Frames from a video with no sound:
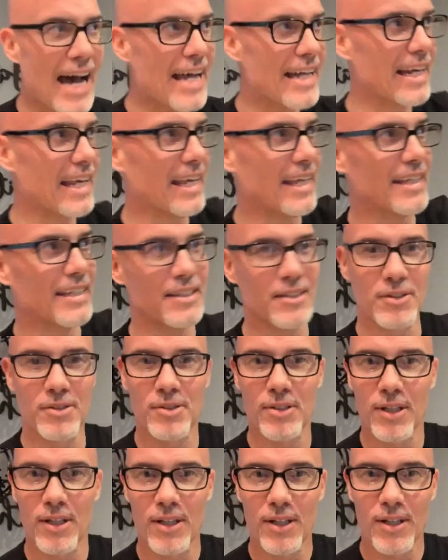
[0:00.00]

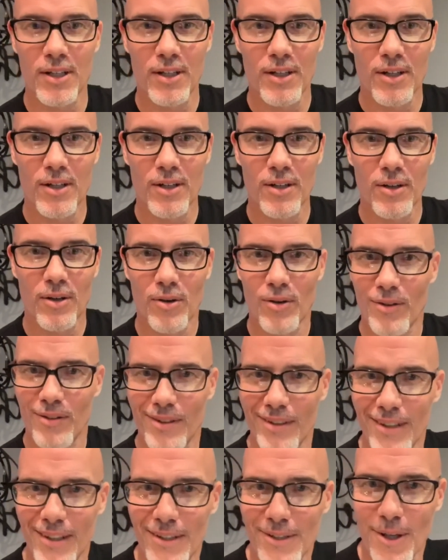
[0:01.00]
is
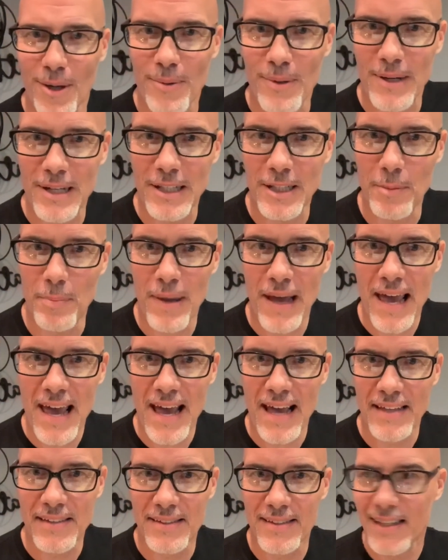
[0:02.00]
is already in the
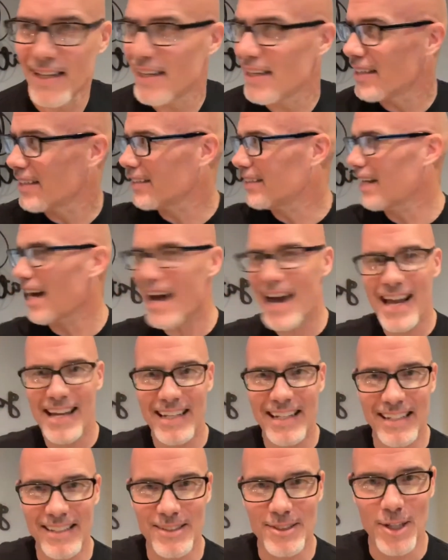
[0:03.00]
past. God
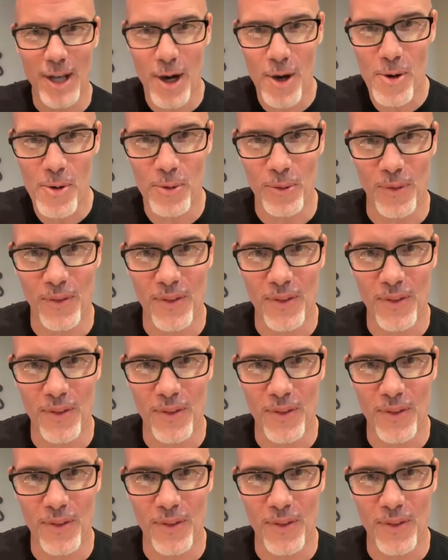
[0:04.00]
is gone.